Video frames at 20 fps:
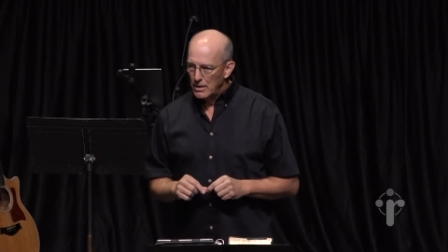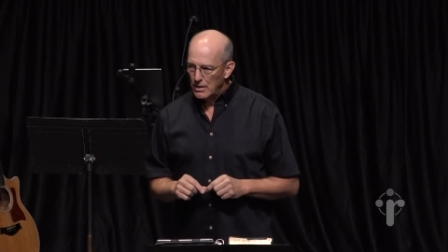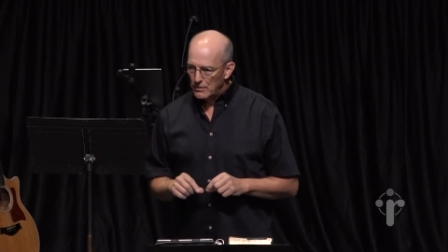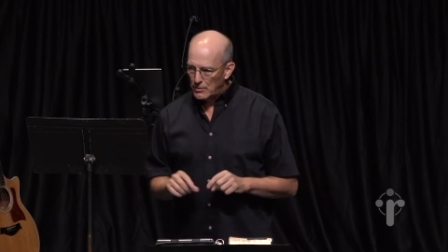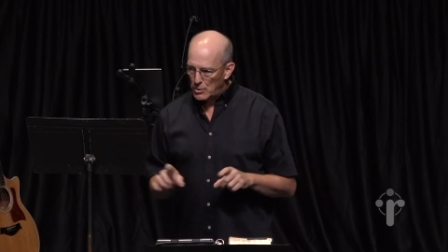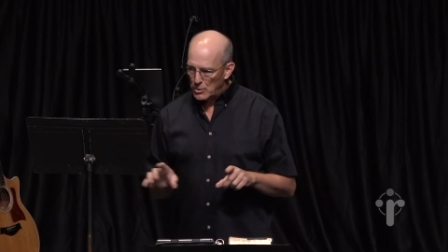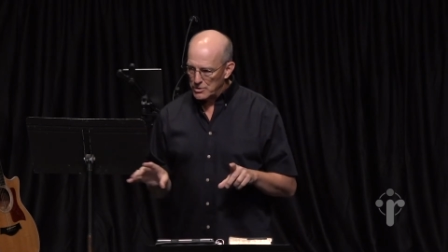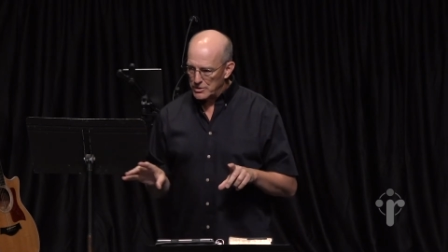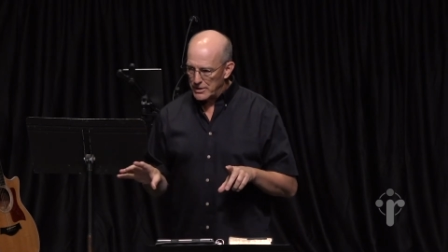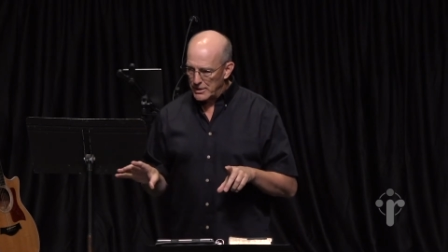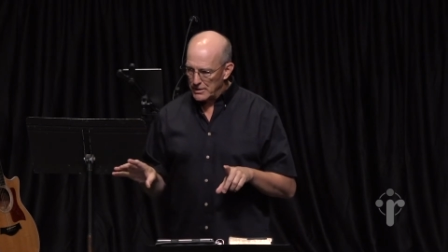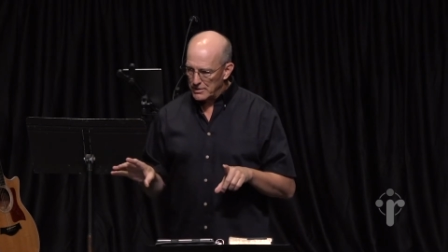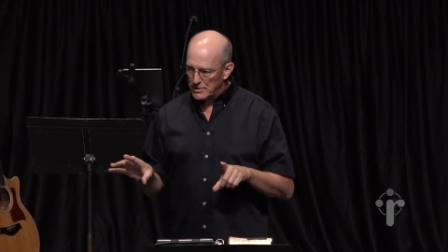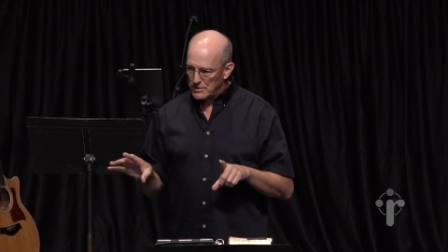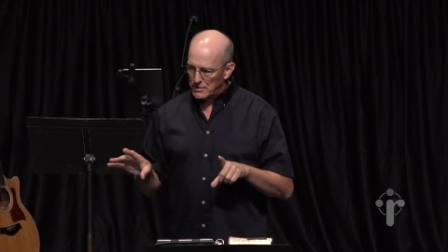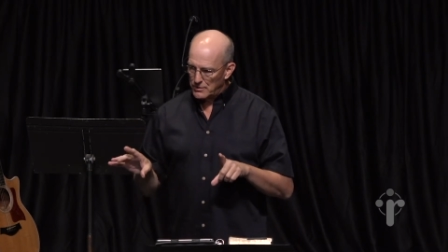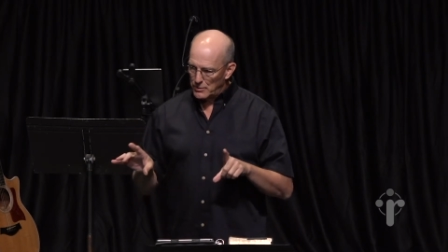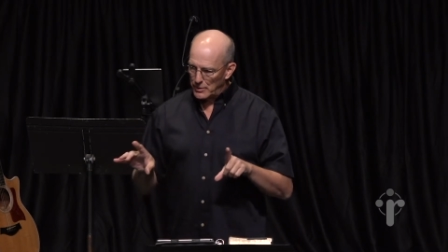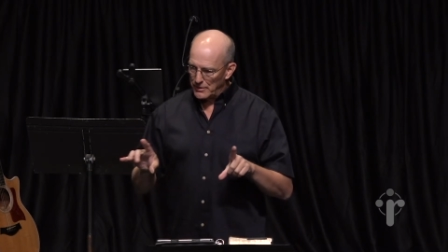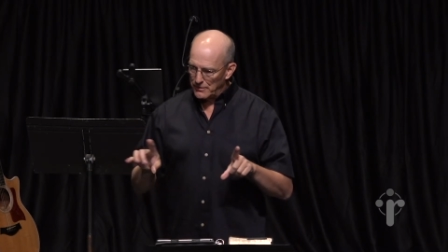Of course, these
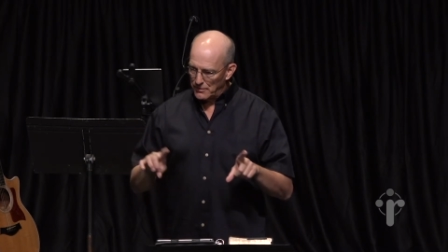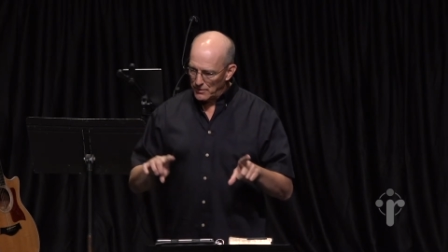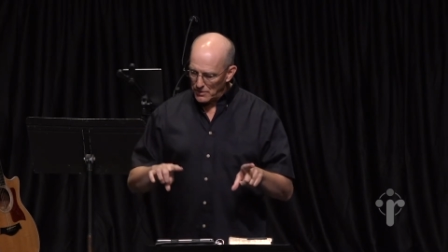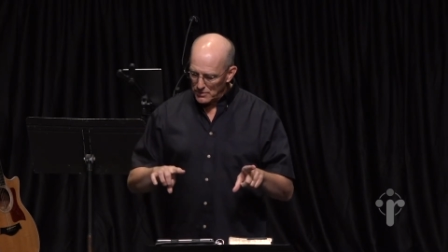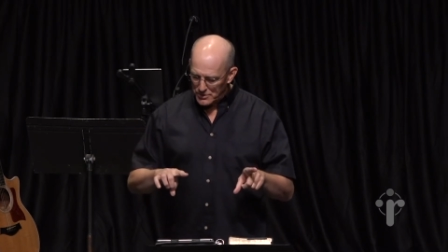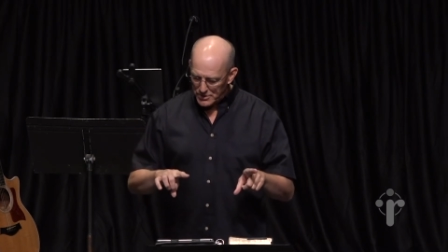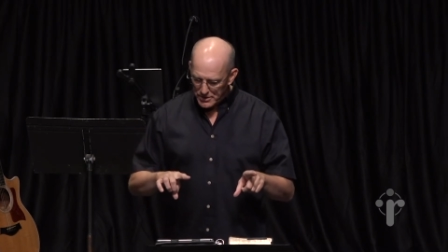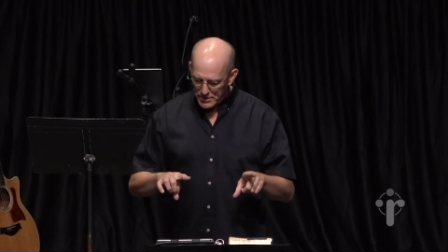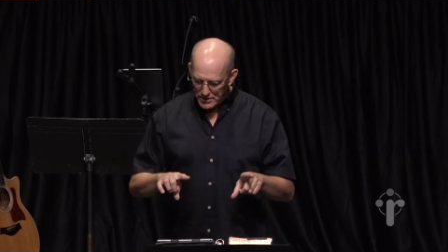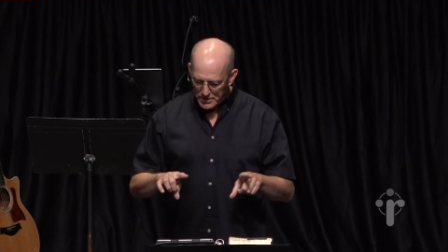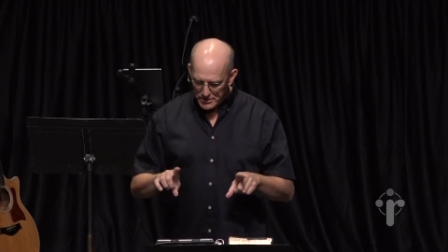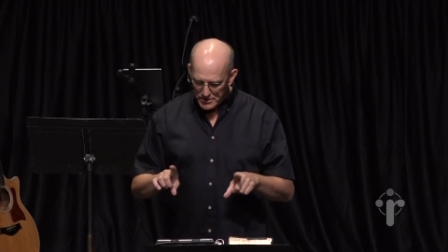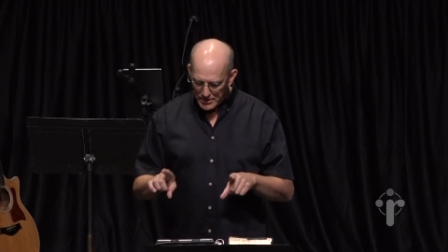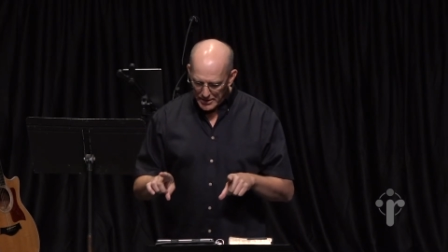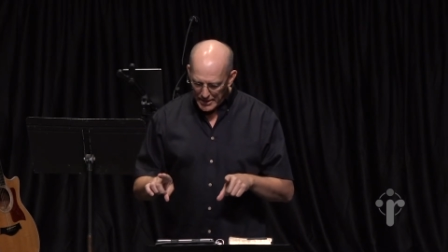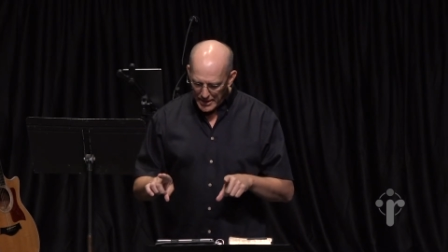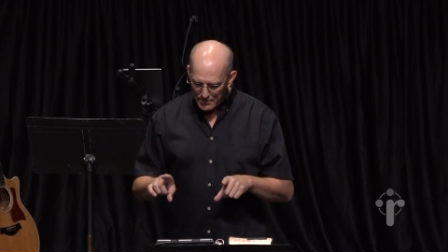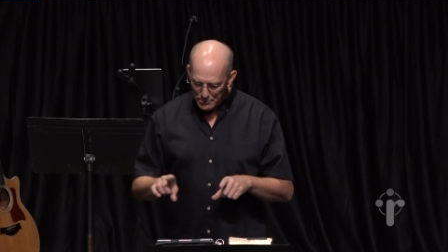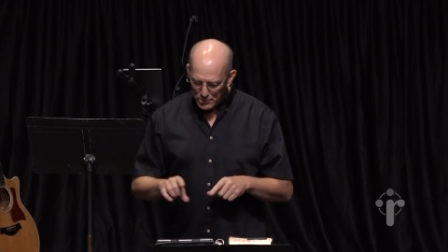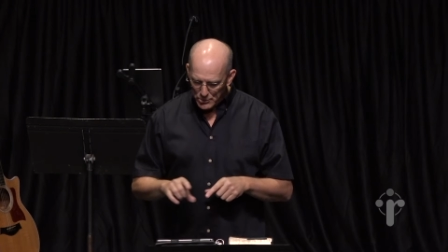three verses
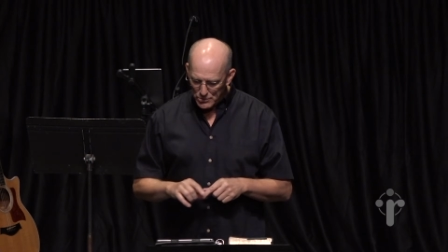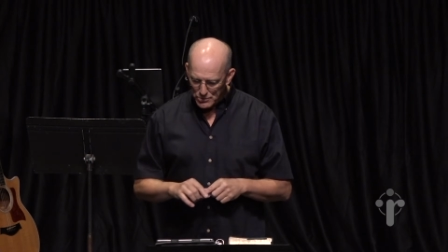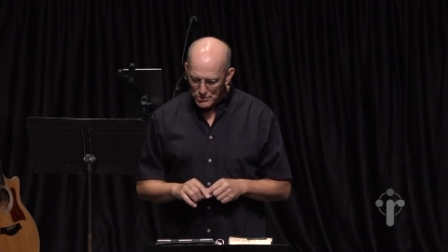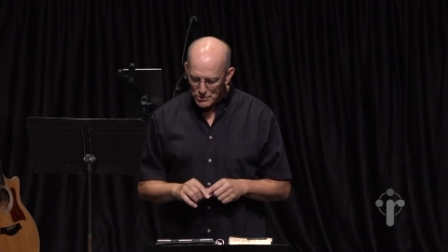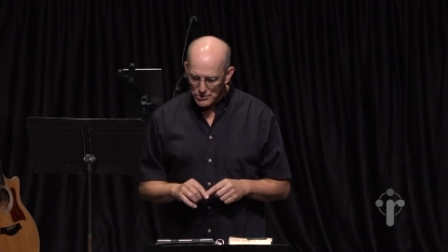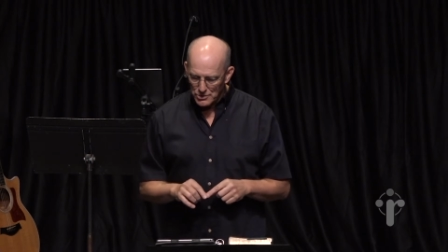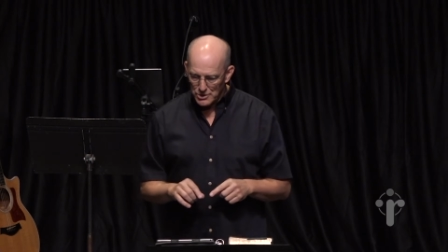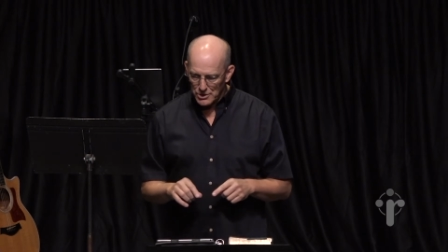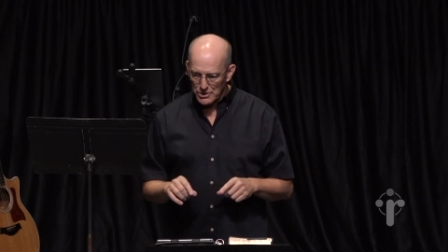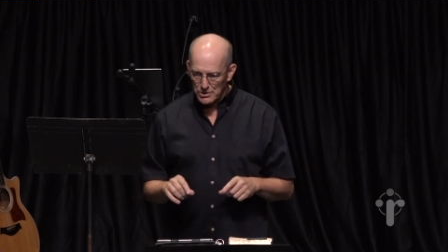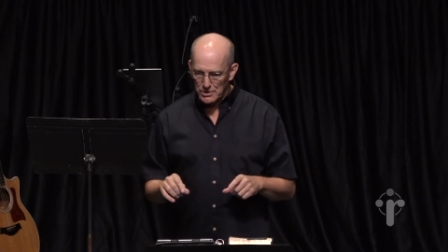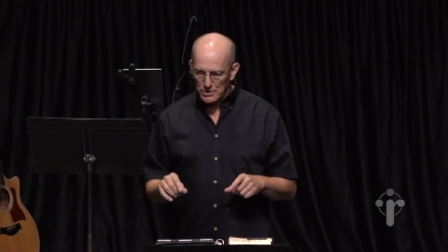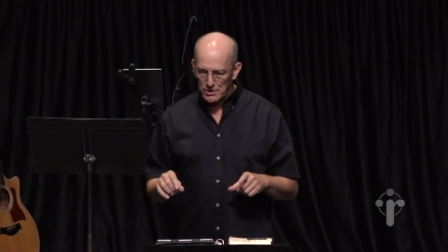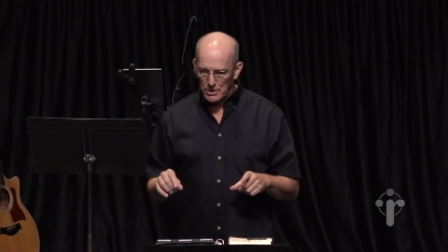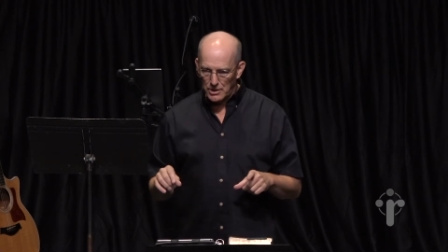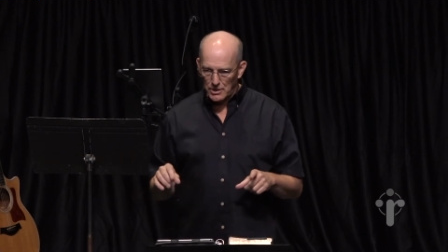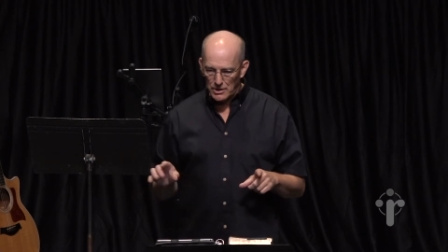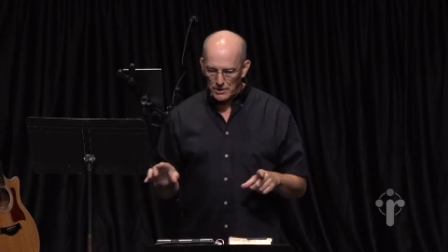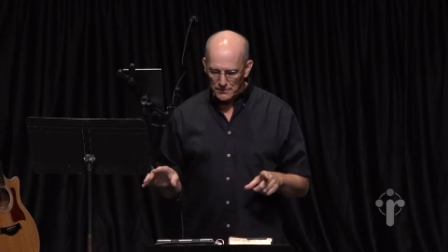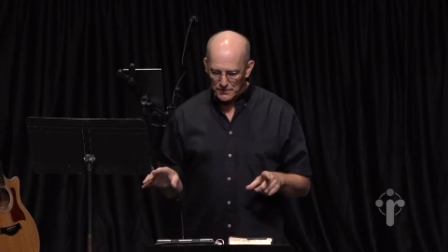in Hebrews are just the
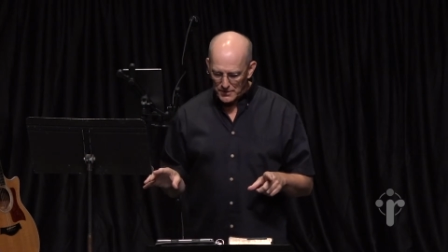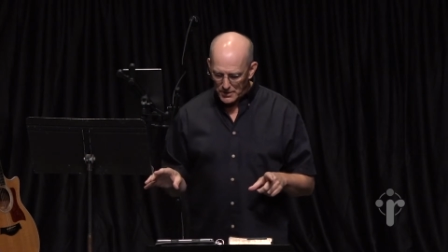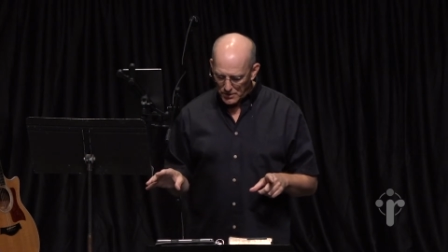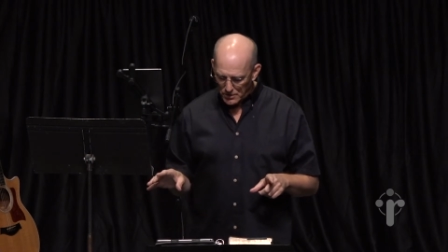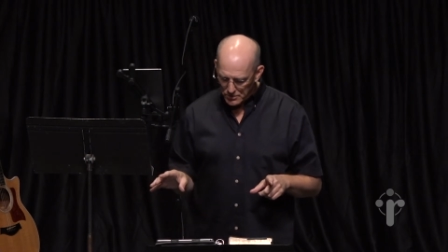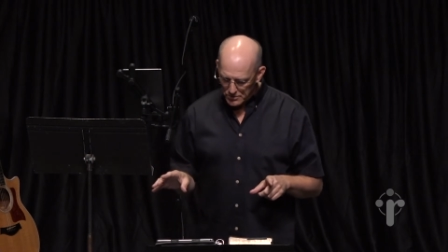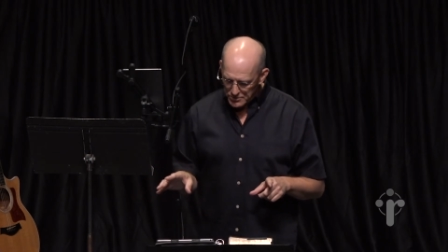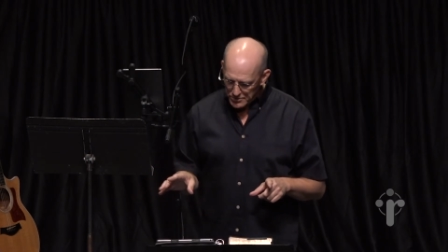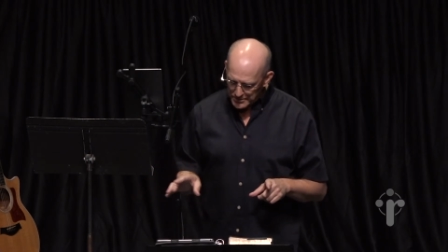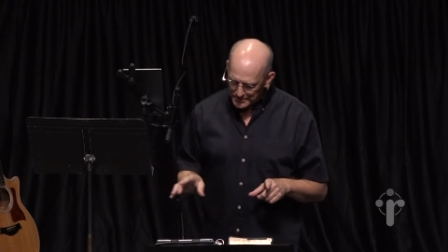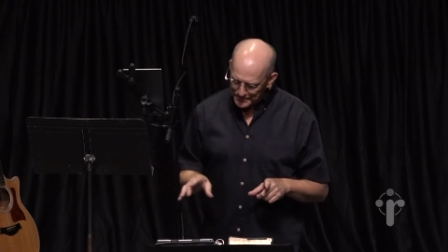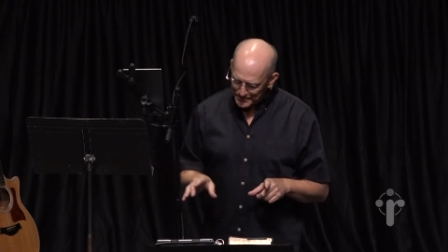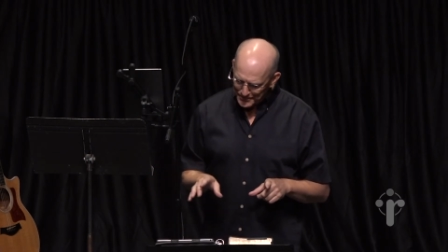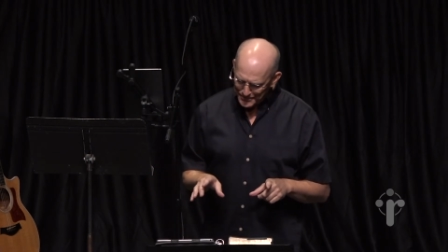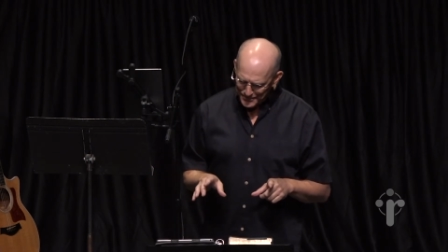Cliff Notes.